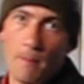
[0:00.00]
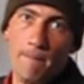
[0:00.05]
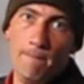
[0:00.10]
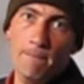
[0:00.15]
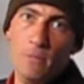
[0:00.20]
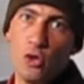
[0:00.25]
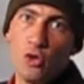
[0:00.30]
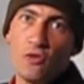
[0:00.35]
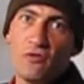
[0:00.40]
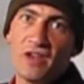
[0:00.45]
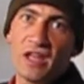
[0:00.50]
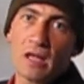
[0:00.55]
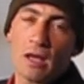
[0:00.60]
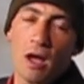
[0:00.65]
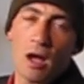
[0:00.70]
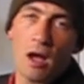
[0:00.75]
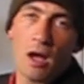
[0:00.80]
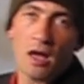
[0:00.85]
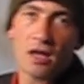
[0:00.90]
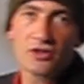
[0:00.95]
Moving
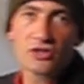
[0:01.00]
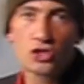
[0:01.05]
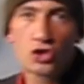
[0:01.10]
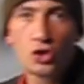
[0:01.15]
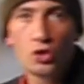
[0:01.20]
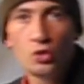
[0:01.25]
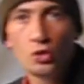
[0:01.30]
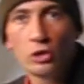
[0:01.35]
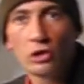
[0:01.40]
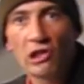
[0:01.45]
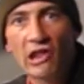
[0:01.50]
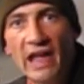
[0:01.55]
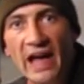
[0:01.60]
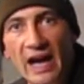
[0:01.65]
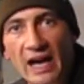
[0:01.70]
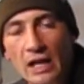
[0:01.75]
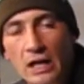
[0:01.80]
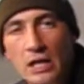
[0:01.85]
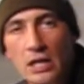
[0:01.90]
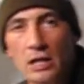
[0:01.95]
on to
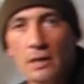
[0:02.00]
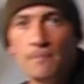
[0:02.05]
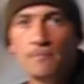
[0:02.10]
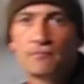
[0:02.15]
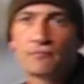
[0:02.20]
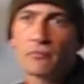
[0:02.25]
Lech.